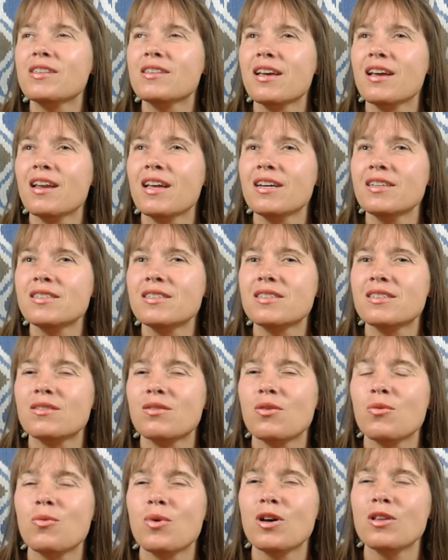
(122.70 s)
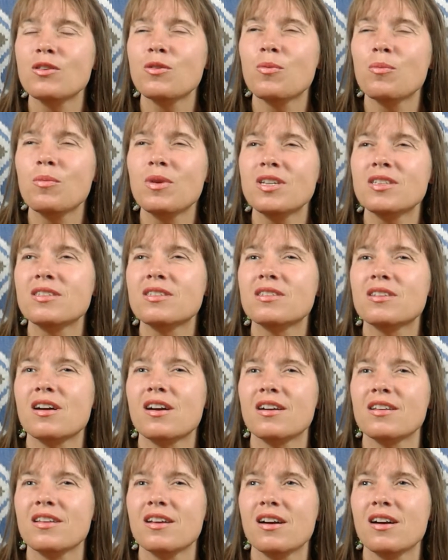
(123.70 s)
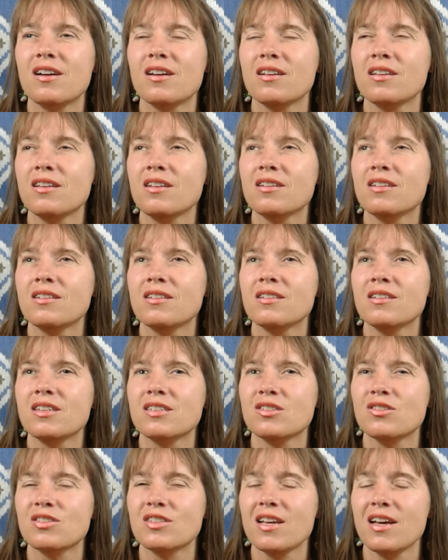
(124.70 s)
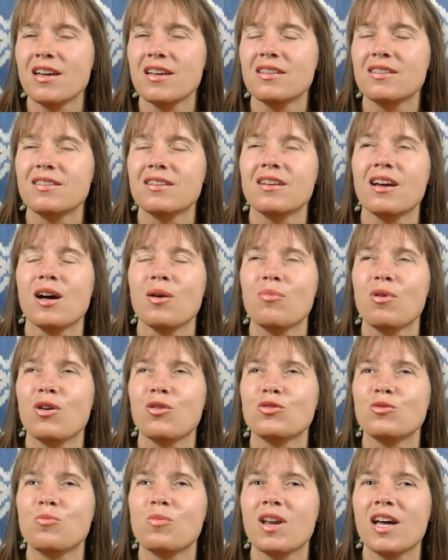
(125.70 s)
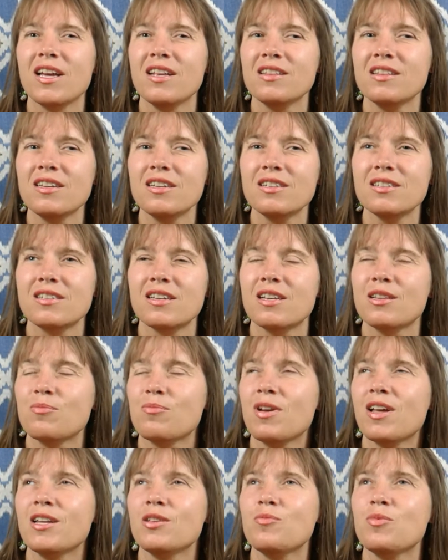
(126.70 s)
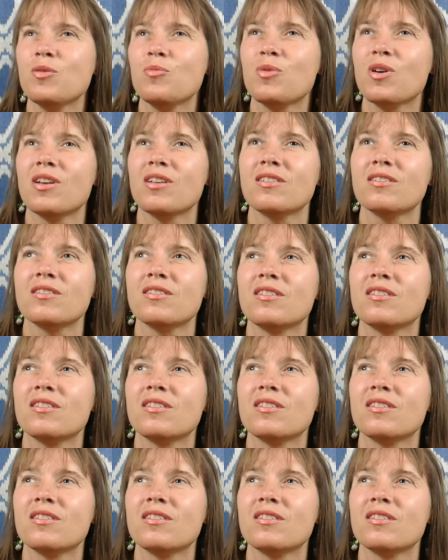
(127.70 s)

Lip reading: tell us what myths are there in the society about blindness and blind people.